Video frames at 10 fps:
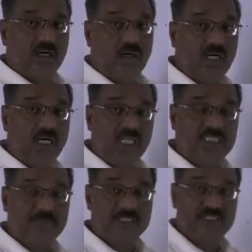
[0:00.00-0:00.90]
Only
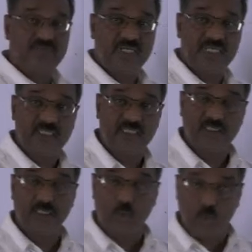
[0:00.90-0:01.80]

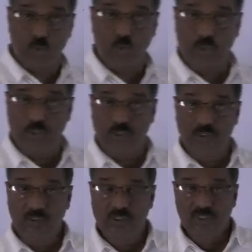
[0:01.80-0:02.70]
specifying the rule
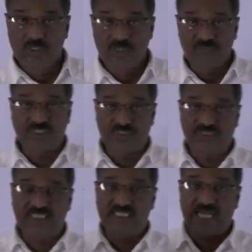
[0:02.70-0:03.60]
with
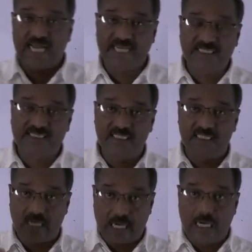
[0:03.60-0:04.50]
which an x
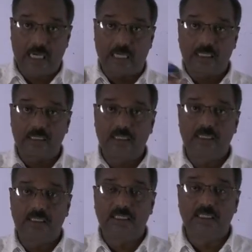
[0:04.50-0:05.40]
in R
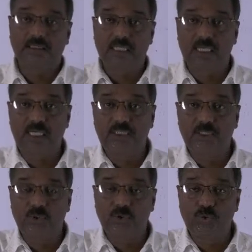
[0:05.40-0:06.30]
is
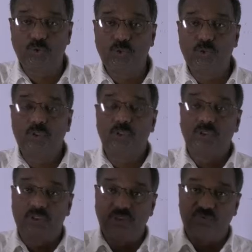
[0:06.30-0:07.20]
related to
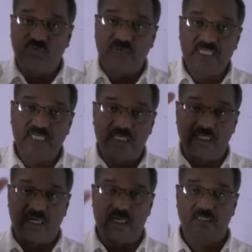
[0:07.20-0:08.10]
this y
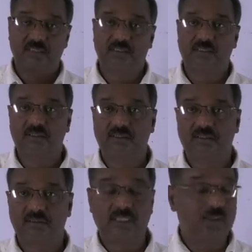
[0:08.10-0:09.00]
in R.
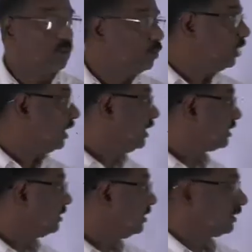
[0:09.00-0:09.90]
That rule
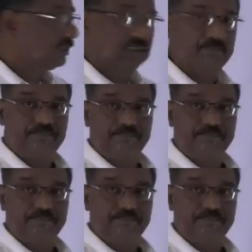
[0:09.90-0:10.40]
is this.